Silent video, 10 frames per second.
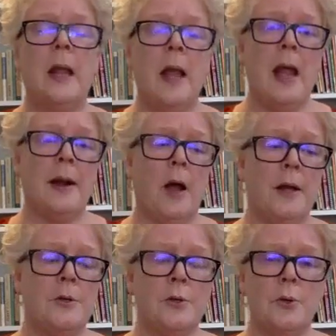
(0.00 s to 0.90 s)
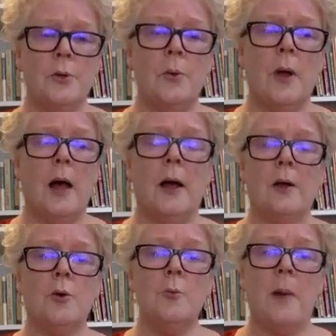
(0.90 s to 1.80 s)
and I do
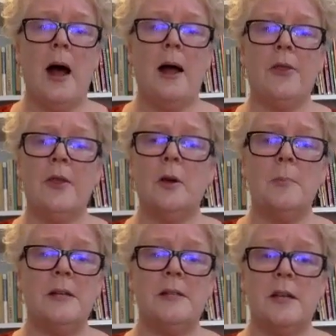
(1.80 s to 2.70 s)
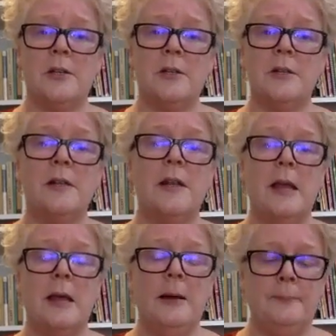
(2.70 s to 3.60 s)
group art therapy sessions there,